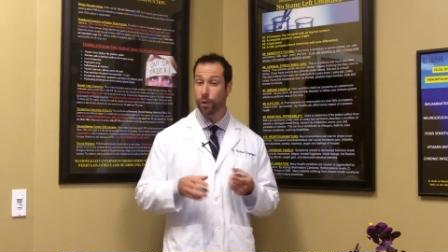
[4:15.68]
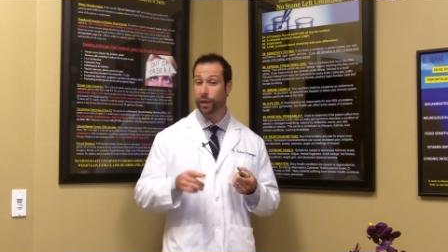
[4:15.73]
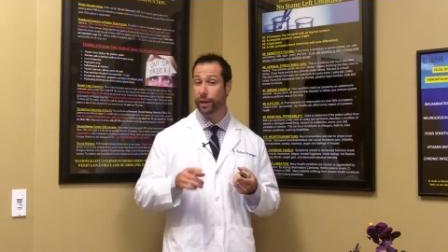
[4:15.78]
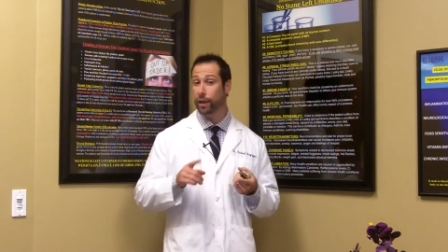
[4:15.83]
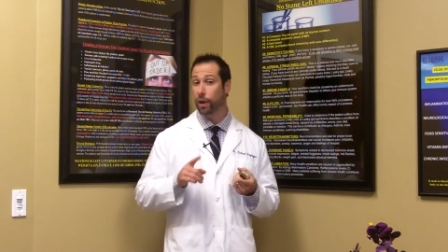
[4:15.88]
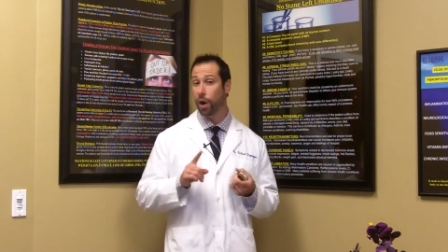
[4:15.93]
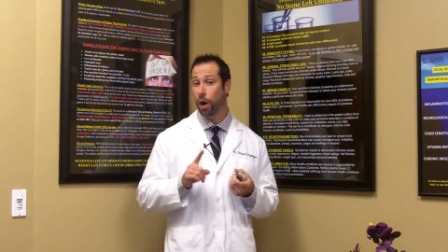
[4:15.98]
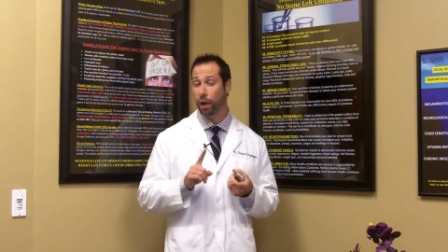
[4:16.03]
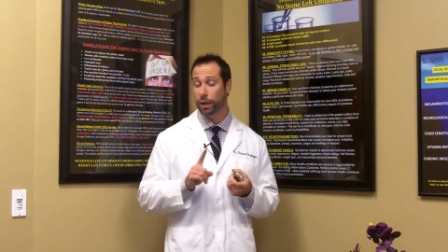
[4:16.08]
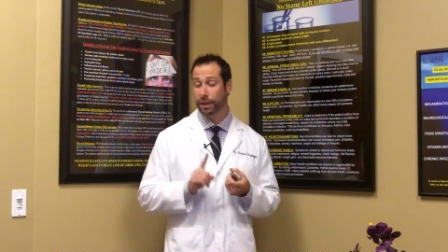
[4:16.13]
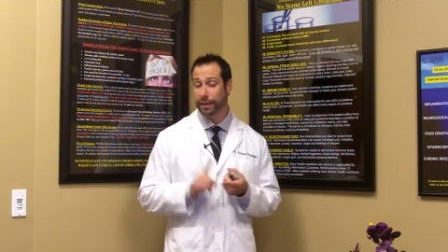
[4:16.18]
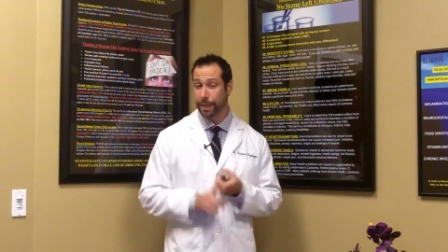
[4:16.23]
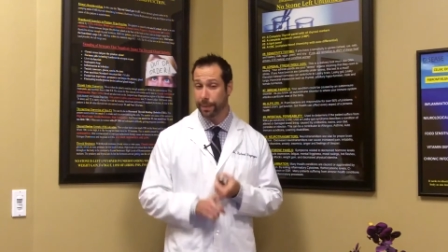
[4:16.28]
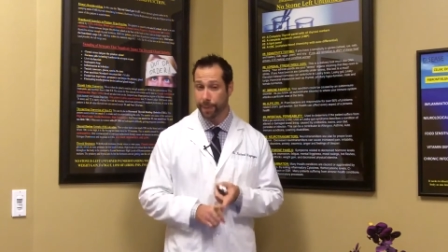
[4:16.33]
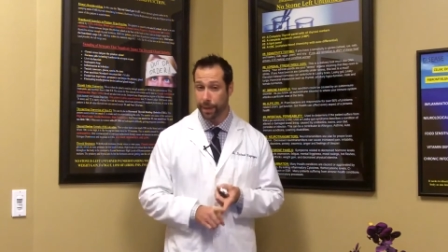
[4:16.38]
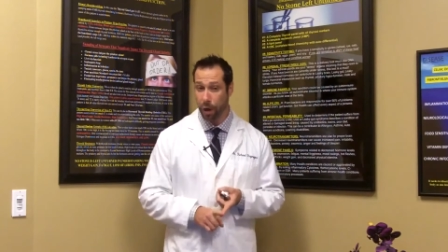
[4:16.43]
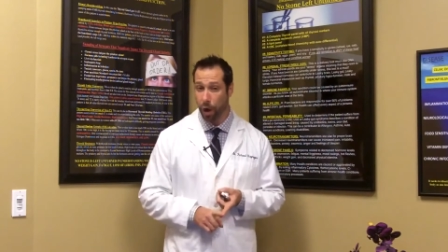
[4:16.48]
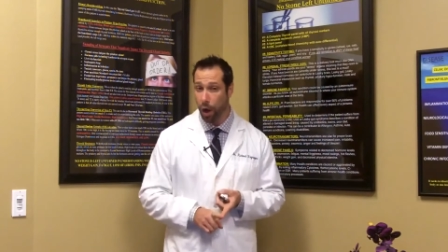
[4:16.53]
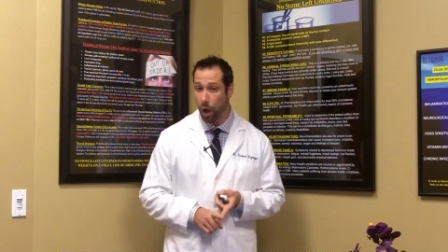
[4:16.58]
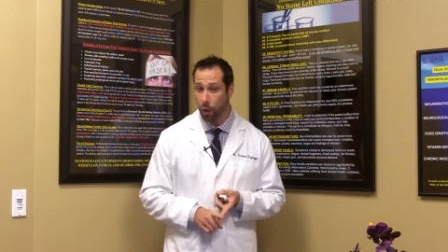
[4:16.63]
We know it can
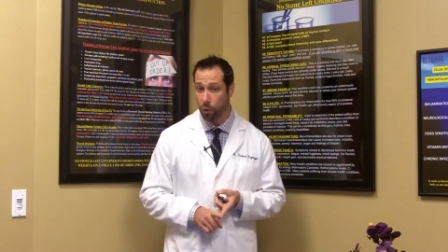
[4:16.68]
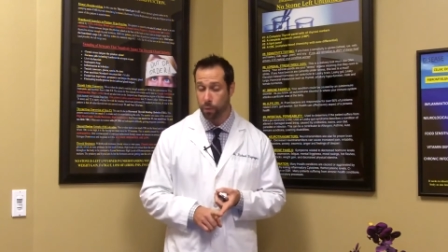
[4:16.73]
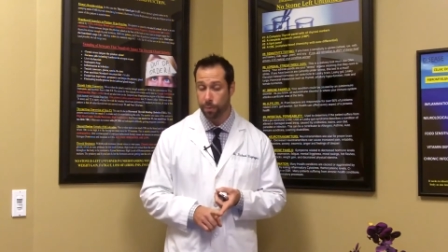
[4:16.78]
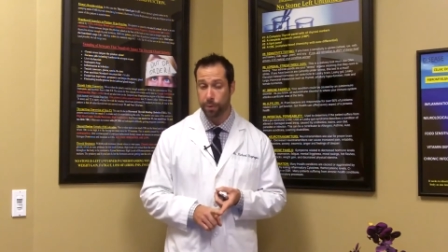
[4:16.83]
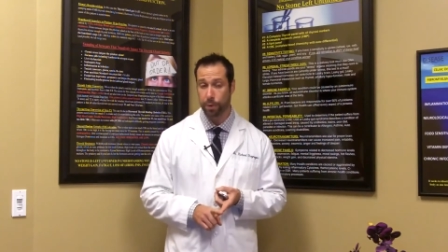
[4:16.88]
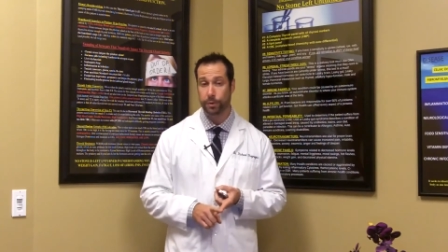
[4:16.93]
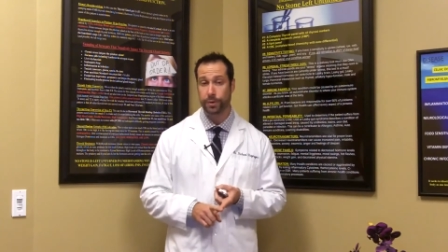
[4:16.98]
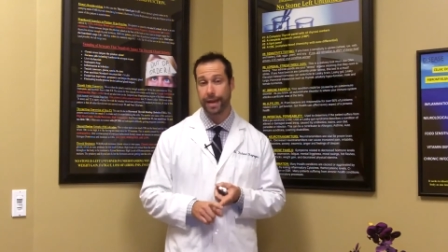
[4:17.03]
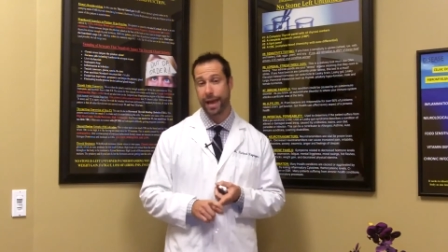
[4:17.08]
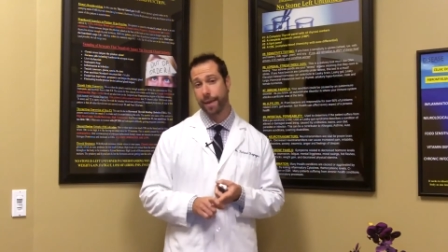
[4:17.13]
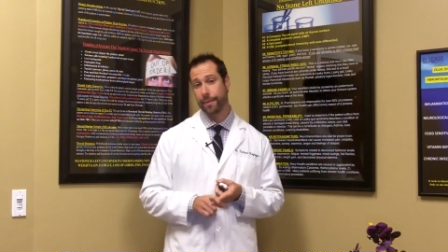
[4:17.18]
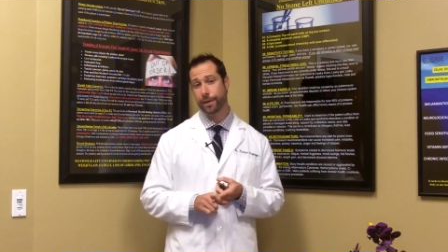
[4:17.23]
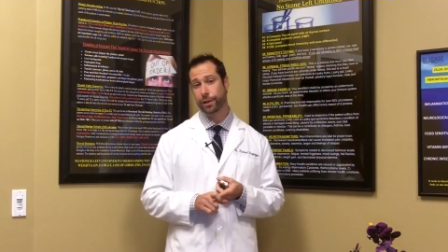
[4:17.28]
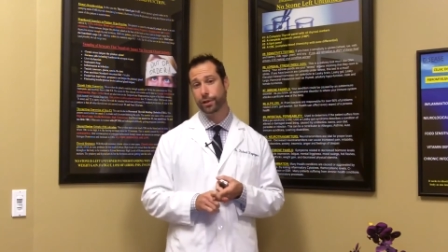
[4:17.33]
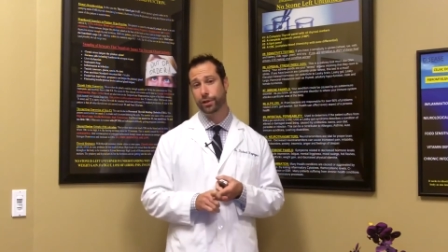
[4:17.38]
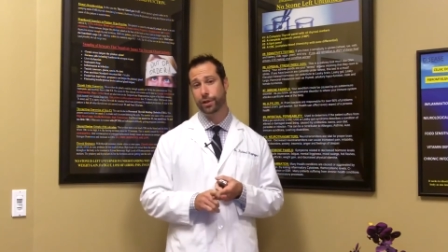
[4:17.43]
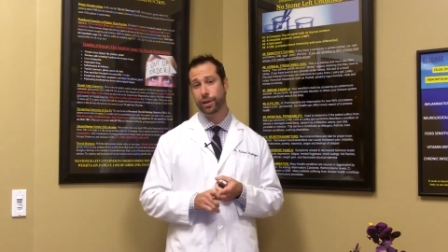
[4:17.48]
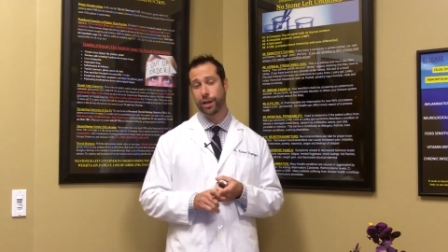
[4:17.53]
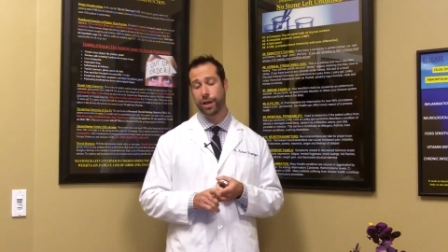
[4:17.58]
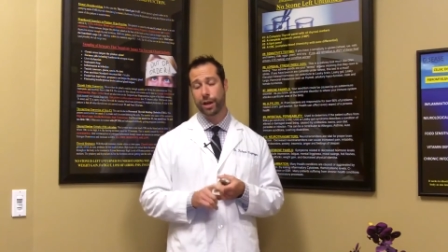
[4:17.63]
limit autoimmune
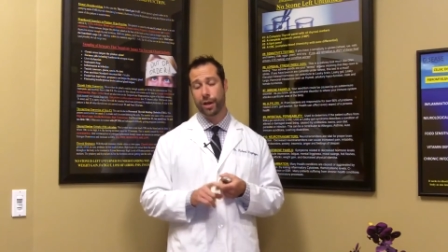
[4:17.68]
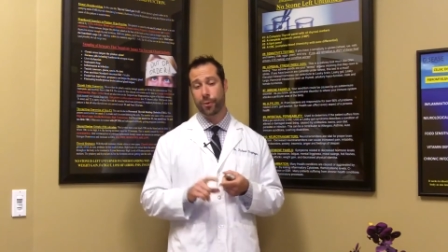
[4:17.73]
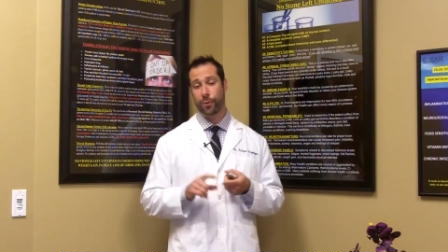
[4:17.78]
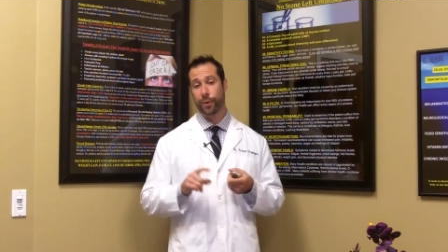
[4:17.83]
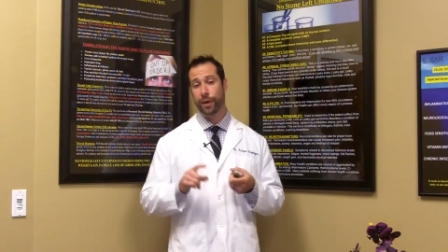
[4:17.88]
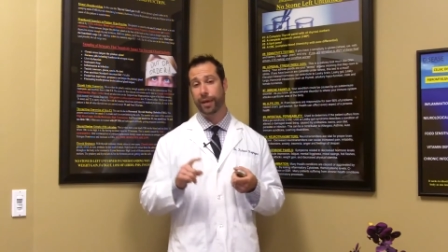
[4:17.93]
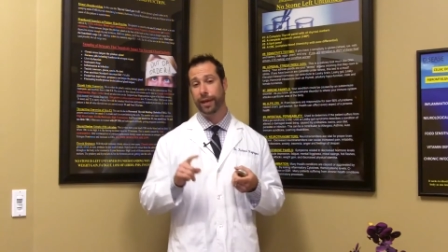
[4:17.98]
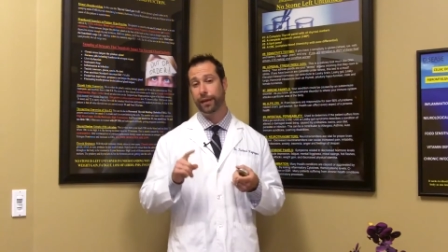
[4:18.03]
damage.